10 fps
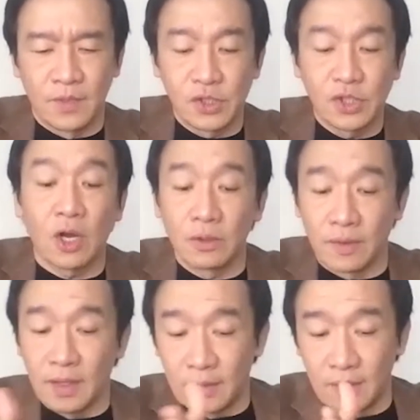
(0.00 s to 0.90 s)
the shot
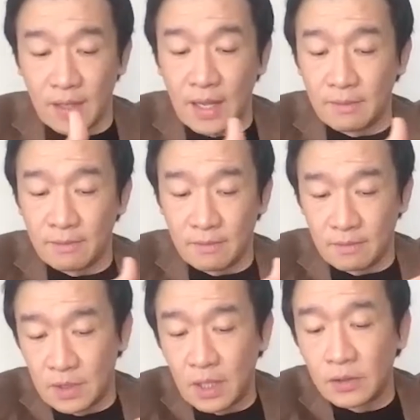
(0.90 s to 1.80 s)
that they had
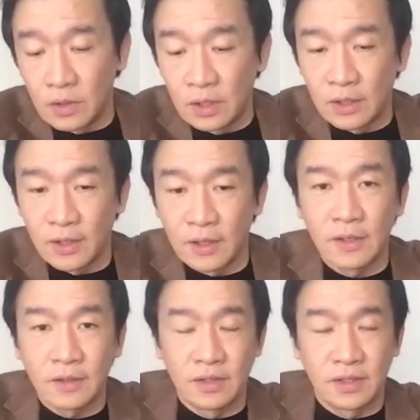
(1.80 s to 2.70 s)
done
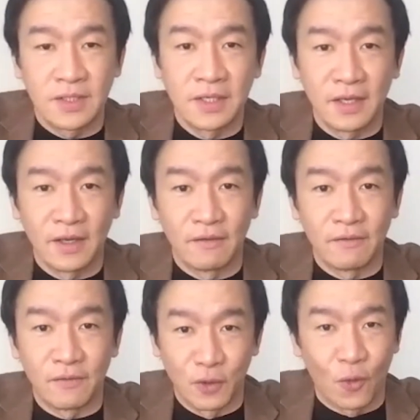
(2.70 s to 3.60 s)
earlier to see
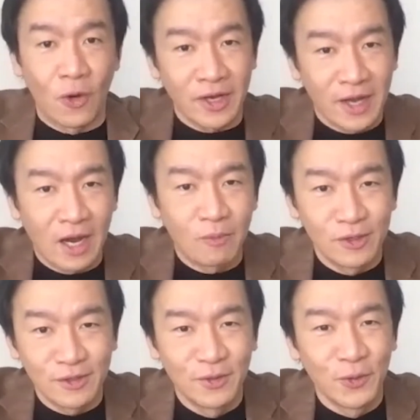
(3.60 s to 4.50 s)
if you are in
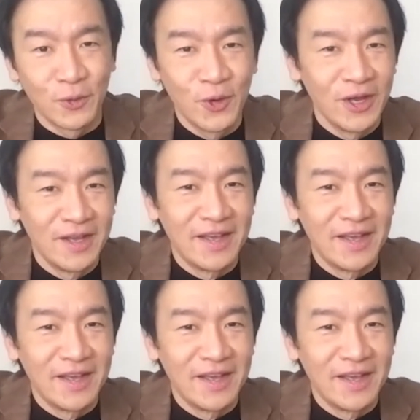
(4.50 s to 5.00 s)
camera two